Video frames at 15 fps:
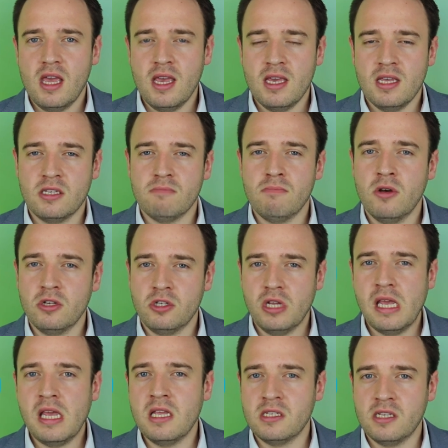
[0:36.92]
is
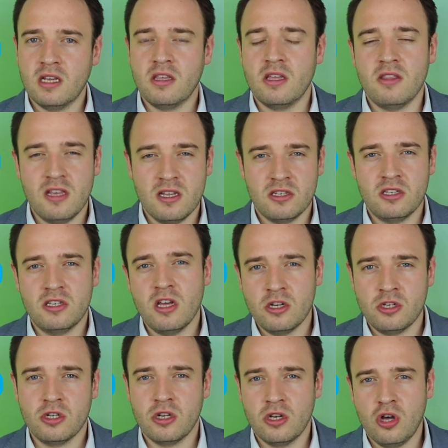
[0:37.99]
much easier than the
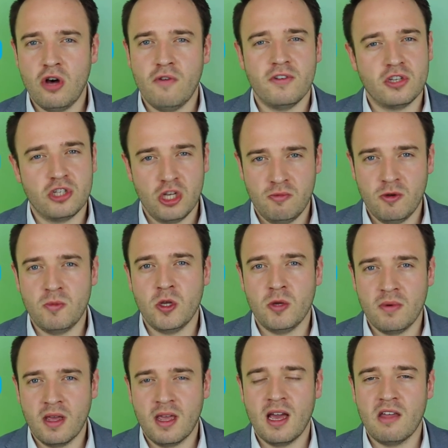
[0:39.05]
insertion of a
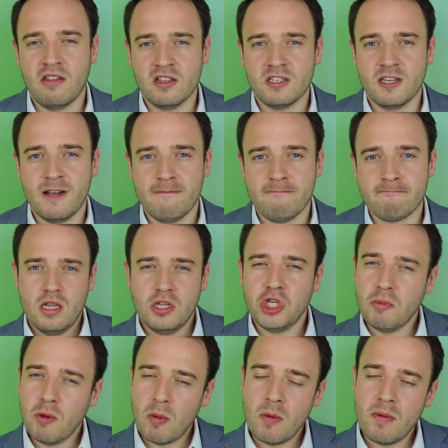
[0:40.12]
suprapubic catheter.
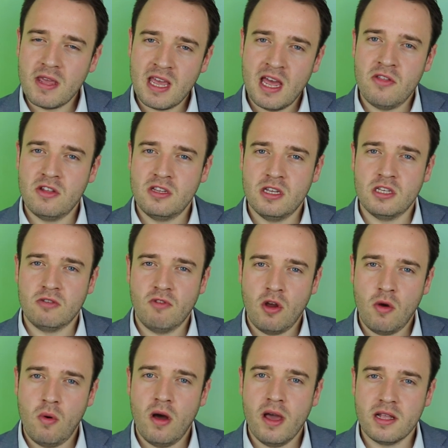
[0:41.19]
Suprapubic catheters
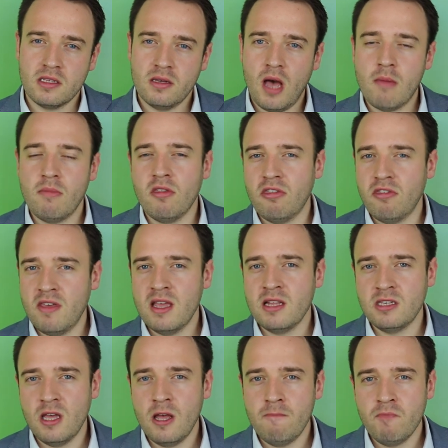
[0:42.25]
require time in
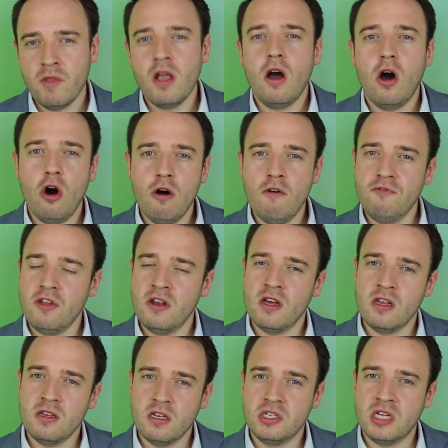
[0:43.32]
theatre, often
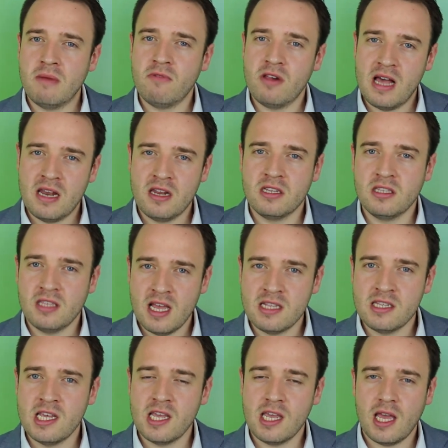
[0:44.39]
under general
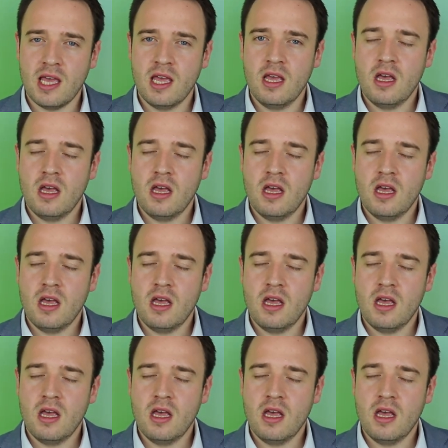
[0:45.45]
anaesthetic,